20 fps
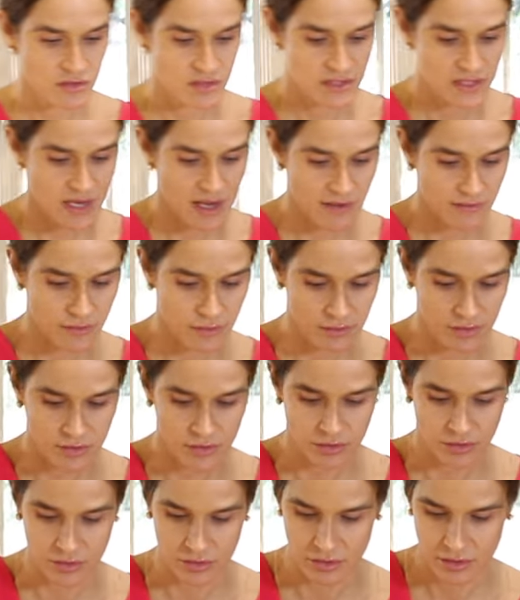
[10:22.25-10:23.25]
just have your
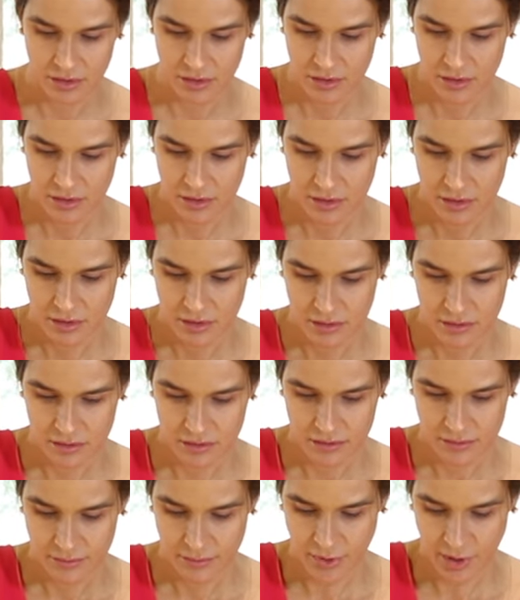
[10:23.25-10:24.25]
little
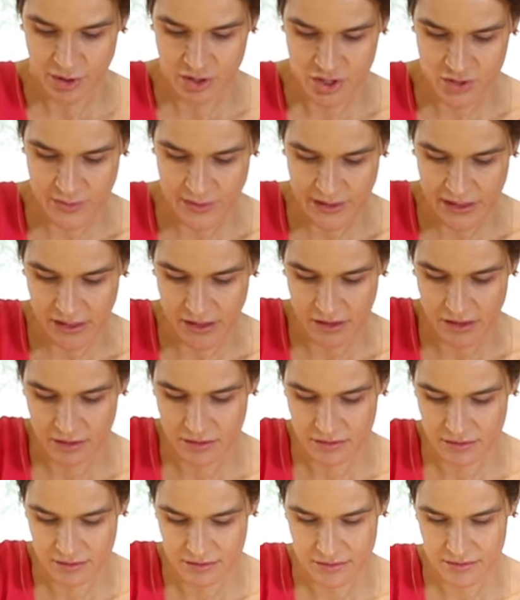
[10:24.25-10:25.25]
parchment here
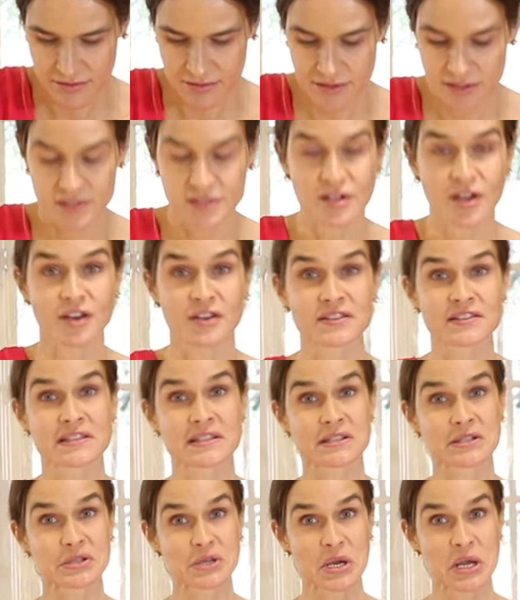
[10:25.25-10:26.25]
to toss
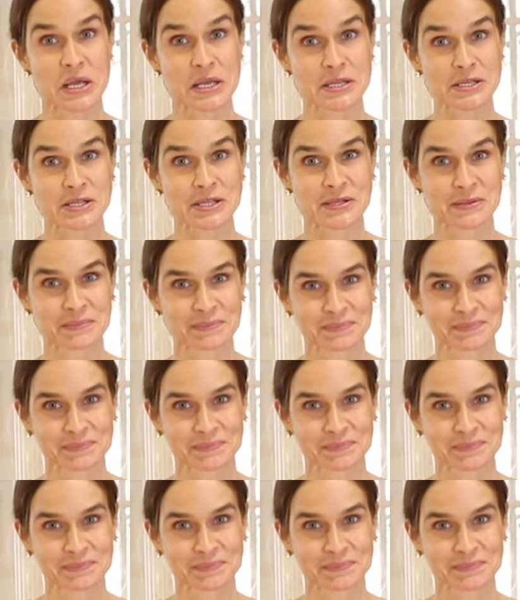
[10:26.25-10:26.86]
in the trash.